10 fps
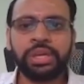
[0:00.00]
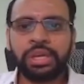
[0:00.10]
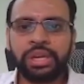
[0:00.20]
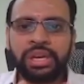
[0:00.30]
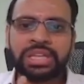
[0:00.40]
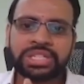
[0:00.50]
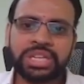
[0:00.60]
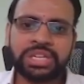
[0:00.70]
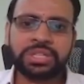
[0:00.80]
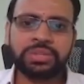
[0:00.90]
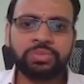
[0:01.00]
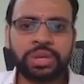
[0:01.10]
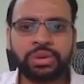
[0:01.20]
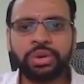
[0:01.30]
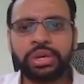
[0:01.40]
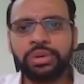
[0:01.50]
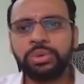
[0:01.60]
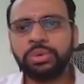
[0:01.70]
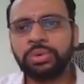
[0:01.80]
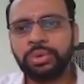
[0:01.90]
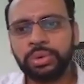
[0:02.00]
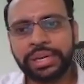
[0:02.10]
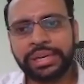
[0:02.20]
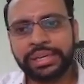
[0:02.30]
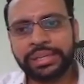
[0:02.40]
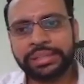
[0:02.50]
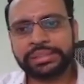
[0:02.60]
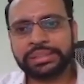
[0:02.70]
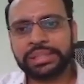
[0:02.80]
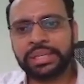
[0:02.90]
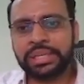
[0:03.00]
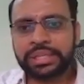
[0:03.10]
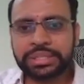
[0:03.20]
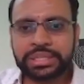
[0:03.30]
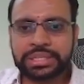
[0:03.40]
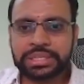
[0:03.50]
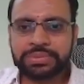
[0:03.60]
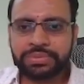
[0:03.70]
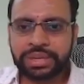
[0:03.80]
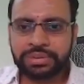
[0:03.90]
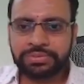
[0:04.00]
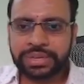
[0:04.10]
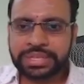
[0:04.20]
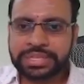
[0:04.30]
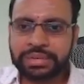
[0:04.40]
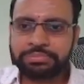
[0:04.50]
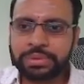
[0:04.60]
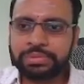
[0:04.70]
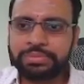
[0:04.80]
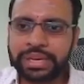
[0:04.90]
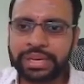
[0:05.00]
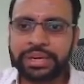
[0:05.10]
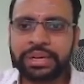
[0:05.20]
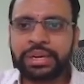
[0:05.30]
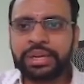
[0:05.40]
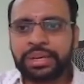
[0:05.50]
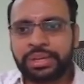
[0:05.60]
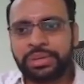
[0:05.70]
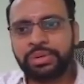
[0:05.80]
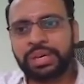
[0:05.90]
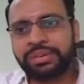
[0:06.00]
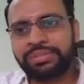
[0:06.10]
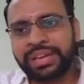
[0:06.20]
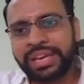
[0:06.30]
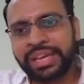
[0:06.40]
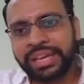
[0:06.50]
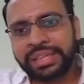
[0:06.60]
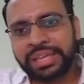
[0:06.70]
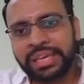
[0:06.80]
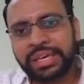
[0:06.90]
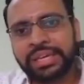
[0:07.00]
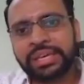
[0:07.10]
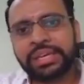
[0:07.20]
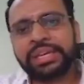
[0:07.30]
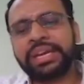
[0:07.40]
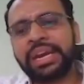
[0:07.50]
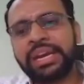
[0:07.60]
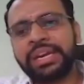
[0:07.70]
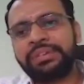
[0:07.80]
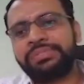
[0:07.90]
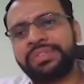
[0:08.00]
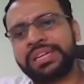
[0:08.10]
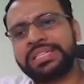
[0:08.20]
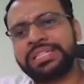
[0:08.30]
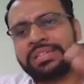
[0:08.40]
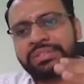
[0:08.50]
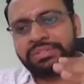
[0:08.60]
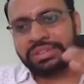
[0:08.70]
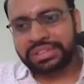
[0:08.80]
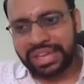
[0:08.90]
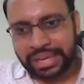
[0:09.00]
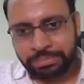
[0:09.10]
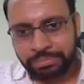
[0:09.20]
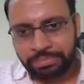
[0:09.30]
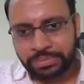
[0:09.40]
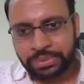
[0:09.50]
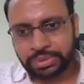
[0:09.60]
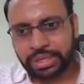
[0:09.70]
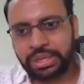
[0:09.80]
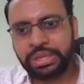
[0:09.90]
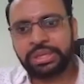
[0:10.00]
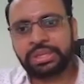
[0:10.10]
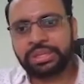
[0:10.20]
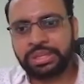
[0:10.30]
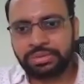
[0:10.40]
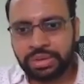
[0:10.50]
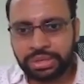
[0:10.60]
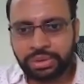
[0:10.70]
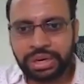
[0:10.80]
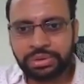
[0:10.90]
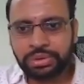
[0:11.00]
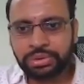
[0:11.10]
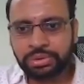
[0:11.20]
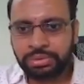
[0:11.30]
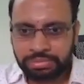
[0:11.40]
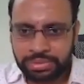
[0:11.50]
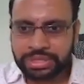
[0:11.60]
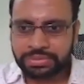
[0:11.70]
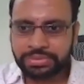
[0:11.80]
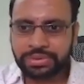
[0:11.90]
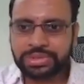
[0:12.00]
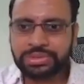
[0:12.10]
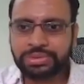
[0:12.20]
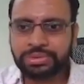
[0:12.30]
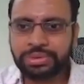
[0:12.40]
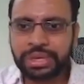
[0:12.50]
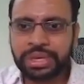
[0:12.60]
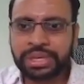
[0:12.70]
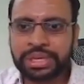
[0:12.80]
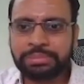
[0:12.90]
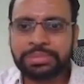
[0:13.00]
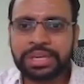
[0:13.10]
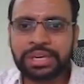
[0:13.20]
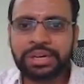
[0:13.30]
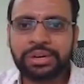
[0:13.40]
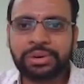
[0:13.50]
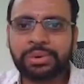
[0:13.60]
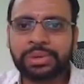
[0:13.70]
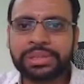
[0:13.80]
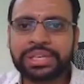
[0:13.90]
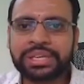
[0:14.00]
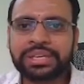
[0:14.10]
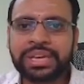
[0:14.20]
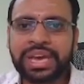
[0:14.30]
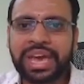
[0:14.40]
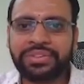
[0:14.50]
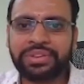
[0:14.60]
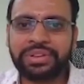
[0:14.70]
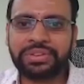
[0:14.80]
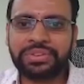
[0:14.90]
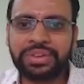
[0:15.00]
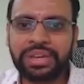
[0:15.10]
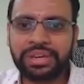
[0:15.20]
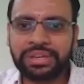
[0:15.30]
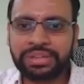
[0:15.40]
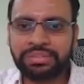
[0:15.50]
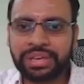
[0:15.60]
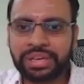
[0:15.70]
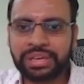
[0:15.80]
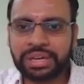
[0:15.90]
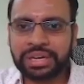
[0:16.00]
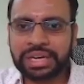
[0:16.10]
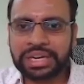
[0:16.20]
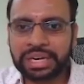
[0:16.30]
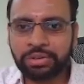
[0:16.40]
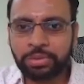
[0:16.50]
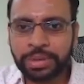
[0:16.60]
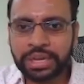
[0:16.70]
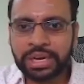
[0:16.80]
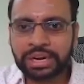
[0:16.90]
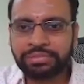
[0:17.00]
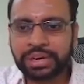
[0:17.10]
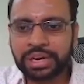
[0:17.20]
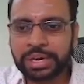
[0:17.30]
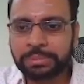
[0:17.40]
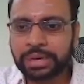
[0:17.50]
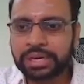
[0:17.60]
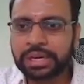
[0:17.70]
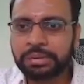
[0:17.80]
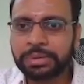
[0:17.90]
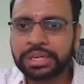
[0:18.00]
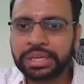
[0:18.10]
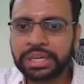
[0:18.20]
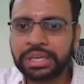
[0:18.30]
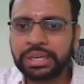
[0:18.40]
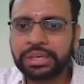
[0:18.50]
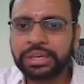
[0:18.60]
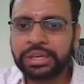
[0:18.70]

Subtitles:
Last case we are going to look at is, this is for example where you are varying the gradient fields with the time. Okay, then what you have to do is, of course, you keep the whole thing as it is here, the way here, delta omega of r bar comma t.